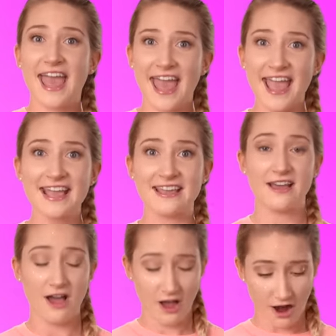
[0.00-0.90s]
Hey,
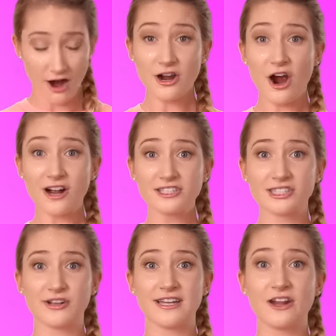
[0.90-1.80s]
our hearts
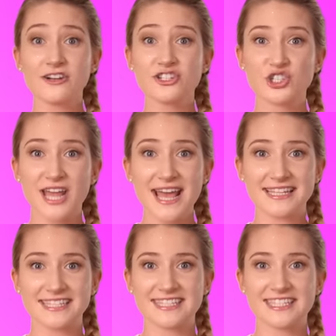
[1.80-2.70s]
are in our
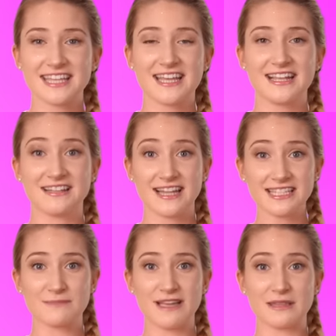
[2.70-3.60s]
chest.
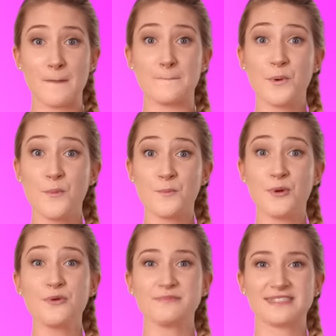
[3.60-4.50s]
Let's make the boom
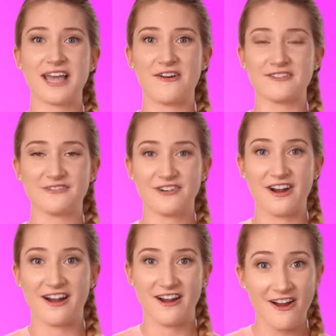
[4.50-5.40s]
boom sound for
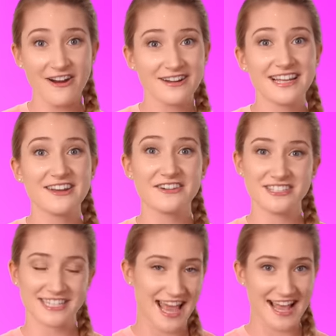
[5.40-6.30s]
our heart in our
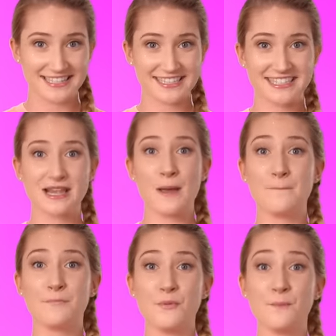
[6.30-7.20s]
chest.
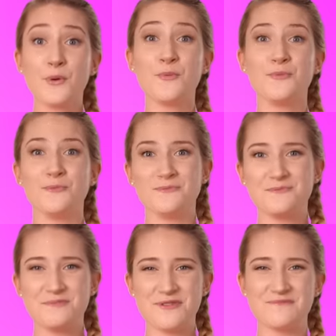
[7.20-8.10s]
Boom boom,
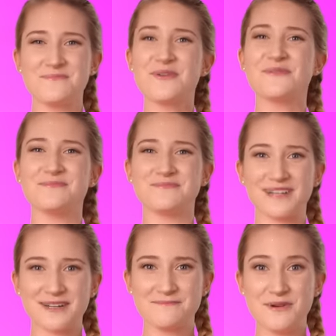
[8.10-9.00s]
boom boom,
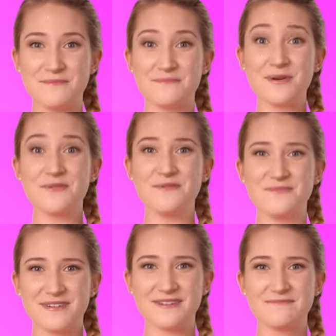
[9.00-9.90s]
boom boom,
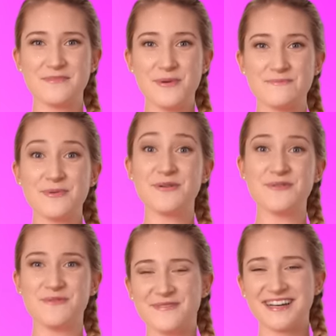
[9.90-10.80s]
boom
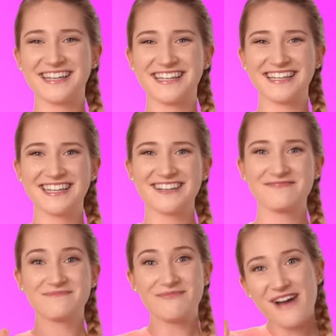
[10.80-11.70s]
boom.
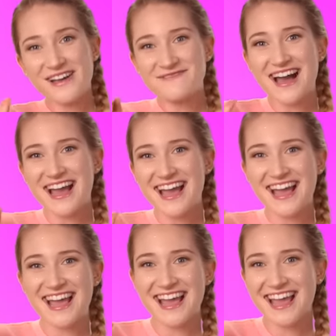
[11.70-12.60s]
Bye
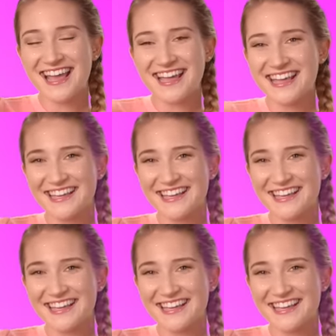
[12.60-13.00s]
bye!